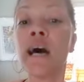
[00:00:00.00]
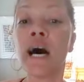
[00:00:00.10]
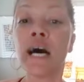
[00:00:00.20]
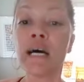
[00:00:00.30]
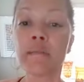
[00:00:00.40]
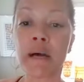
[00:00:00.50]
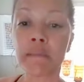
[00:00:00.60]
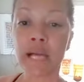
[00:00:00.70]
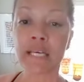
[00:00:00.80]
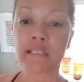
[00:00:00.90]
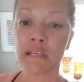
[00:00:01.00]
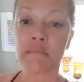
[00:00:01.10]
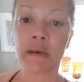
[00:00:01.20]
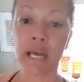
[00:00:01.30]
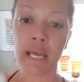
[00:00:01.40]
I blast
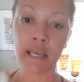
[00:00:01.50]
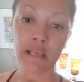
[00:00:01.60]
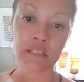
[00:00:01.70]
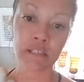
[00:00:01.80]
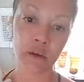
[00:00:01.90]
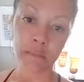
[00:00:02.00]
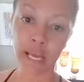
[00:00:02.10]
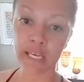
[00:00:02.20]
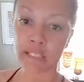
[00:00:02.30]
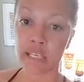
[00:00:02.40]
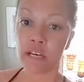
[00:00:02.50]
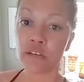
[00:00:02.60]
here,